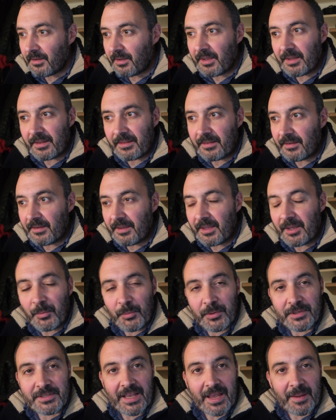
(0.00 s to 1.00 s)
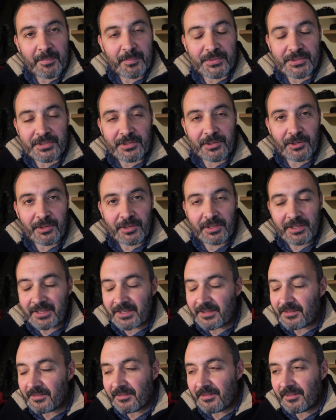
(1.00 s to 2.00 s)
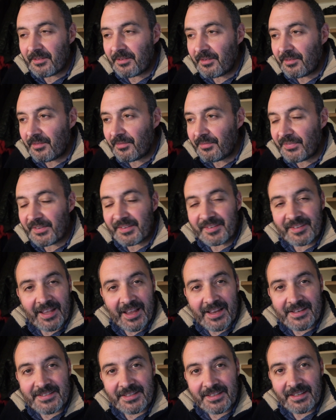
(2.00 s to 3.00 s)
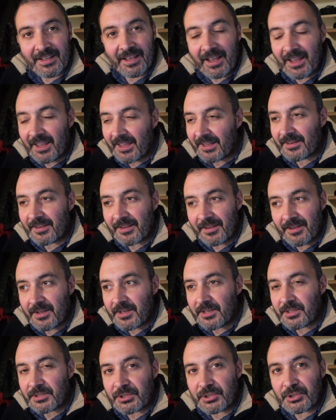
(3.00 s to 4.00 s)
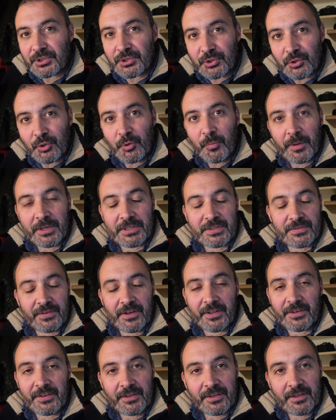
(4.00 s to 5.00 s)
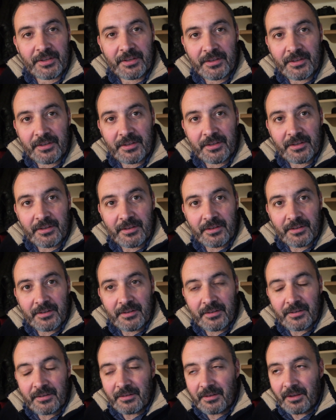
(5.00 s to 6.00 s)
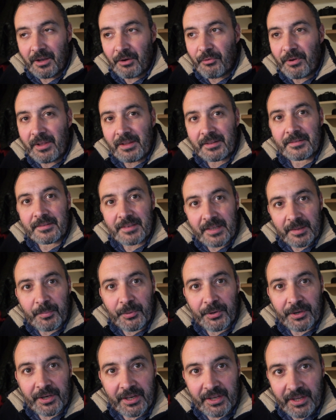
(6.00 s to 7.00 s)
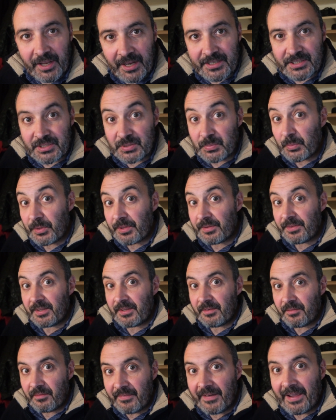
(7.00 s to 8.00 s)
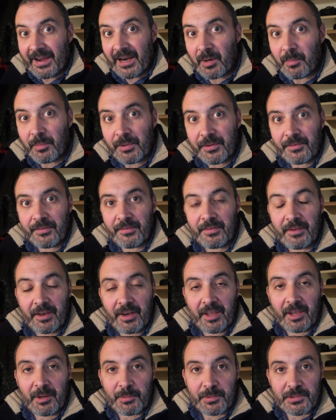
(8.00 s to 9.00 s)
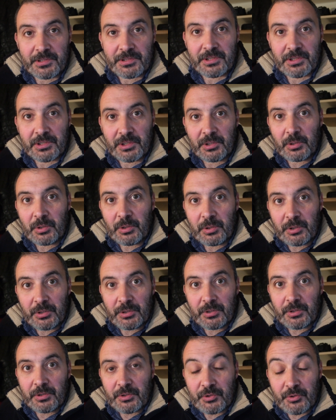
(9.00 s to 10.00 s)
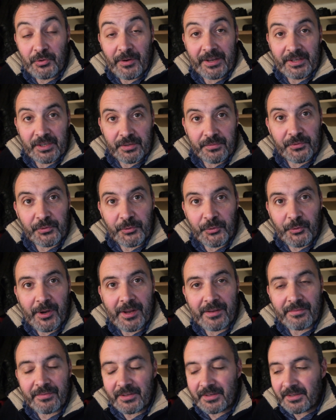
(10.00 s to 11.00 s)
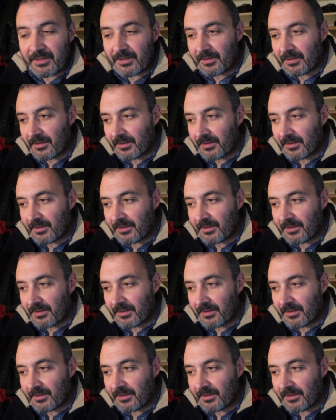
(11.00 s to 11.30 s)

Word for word: It was absolutely fantastic. I had so much fun. A real deeper connection with the environment that I was trying to photograph in.